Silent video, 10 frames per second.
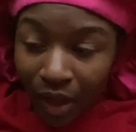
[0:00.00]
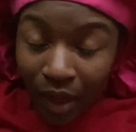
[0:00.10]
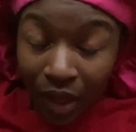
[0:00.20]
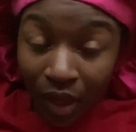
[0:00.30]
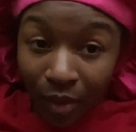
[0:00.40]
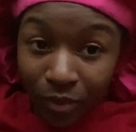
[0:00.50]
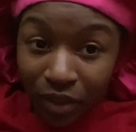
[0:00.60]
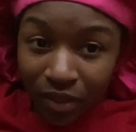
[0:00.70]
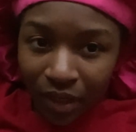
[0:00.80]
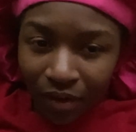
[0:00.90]
I'm gonna
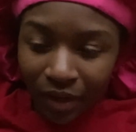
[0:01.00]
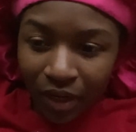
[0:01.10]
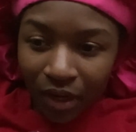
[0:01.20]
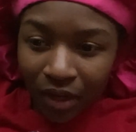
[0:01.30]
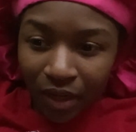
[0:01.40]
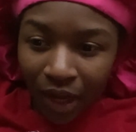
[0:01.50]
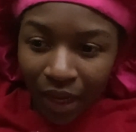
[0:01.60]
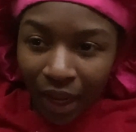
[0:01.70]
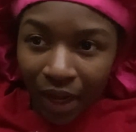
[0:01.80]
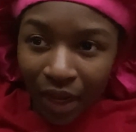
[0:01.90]
just say that right there. I'm not
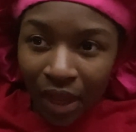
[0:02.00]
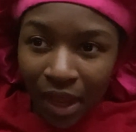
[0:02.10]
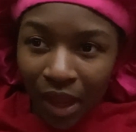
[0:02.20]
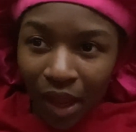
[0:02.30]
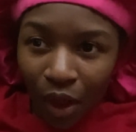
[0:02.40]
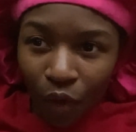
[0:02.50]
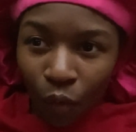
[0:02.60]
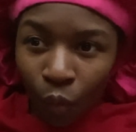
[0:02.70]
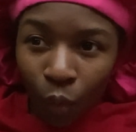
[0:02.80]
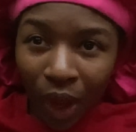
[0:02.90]
like,
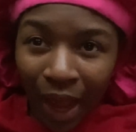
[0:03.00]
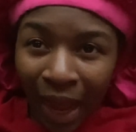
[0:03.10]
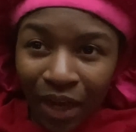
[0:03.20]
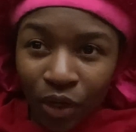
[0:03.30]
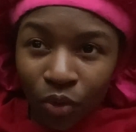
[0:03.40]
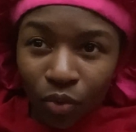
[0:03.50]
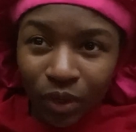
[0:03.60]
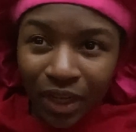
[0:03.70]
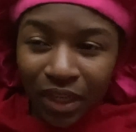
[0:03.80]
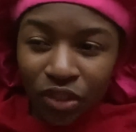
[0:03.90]
I do
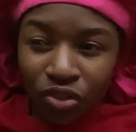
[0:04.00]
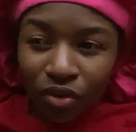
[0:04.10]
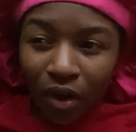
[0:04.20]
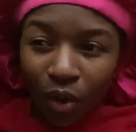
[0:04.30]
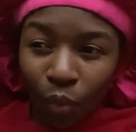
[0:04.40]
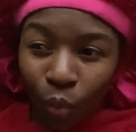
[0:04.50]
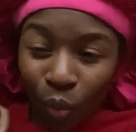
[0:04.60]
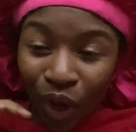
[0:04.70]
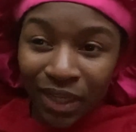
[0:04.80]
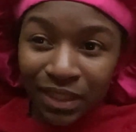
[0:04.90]
want to get drunk
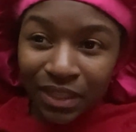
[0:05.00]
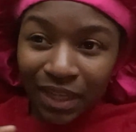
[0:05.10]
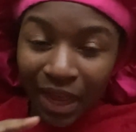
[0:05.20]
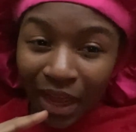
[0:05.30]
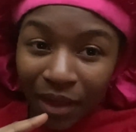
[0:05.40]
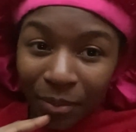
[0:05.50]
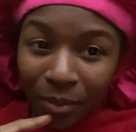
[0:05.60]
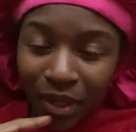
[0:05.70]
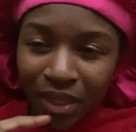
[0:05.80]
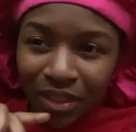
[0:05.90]
one time
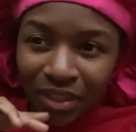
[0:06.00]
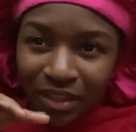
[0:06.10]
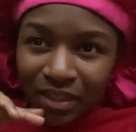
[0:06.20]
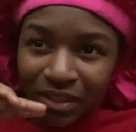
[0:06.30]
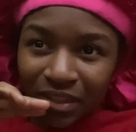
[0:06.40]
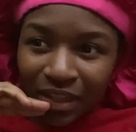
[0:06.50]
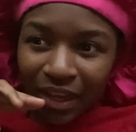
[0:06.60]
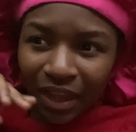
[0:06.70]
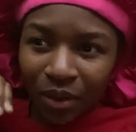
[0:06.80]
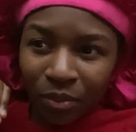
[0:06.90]
just to see
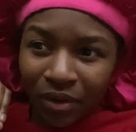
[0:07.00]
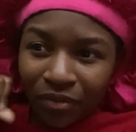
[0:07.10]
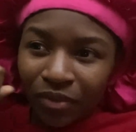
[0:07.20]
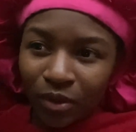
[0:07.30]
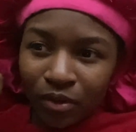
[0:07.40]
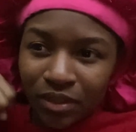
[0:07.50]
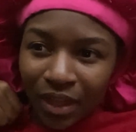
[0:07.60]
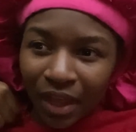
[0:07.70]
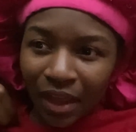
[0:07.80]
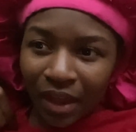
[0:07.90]
like what it feels
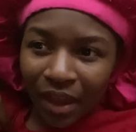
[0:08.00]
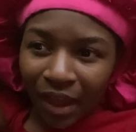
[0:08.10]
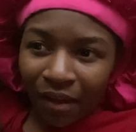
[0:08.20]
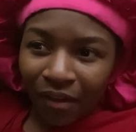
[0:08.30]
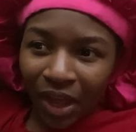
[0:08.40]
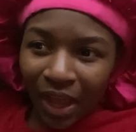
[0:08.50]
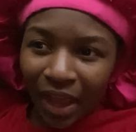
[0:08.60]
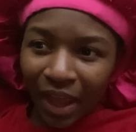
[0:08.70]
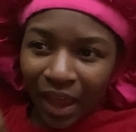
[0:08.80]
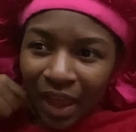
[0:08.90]
like, how
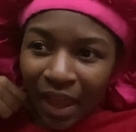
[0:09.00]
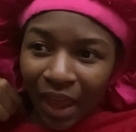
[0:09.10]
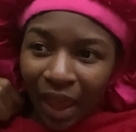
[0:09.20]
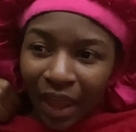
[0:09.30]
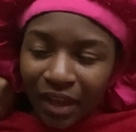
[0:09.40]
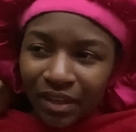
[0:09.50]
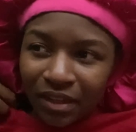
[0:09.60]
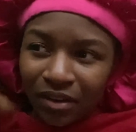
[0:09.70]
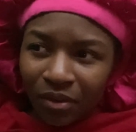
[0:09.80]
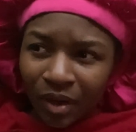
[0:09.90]
I act,
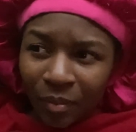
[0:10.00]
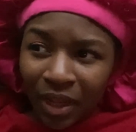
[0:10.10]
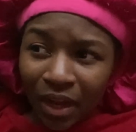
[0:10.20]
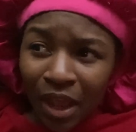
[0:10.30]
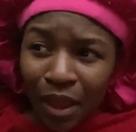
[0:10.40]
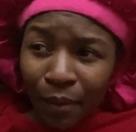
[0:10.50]
you know what I mean?